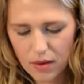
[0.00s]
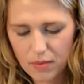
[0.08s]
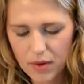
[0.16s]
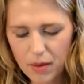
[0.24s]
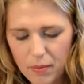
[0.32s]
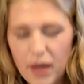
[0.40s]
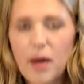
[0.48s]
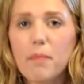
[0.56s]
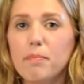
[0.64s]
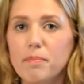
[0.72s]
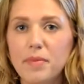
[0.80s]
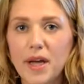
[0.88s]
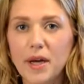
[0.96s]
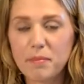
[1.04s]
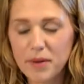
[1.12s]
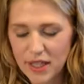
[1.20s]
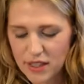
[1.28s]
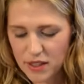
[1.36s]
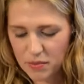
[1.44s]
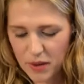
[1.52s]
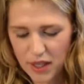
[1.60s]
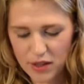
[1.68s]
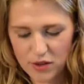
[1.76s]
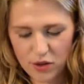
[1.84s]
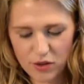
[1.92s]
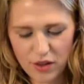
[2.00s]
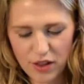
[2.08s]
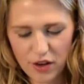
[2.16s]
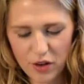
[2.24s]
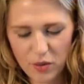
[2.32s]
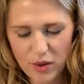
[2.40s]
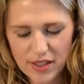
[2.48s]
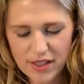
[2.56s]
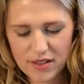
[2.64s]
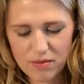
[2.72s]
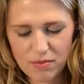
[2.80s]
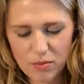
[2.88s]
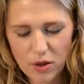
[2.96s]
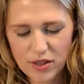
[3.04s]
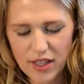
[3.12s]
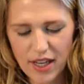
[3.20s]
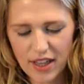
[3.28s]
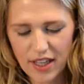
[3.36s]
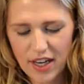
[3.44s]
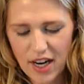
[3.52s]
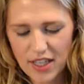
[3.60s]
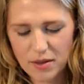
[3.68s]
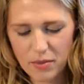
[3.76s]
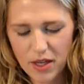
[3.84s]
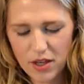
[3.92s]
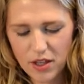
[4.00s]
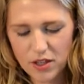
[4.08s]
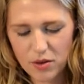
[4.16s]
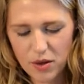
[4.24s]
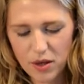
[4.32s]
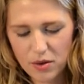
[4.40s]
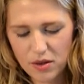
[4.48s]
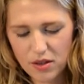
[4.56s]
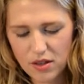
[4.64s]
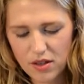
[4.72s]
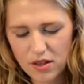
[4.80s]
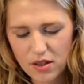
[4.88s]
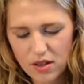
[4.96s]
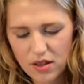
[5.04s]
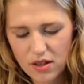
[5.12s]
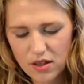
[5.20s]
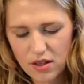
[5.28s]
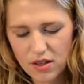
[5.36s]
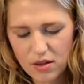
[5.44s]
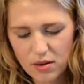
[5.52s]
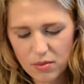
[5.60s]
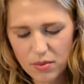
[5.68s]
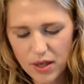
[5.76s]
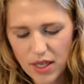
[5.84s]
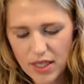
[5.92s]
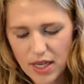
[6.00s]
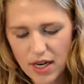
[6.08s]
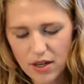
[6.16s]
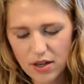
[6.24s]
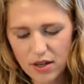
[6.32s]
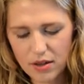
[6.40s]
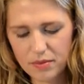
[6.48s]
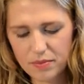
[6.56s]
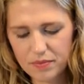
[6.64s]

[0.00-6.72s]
going to pick a big piece because they're the ones most likely not to be cooked through. Pretty tender.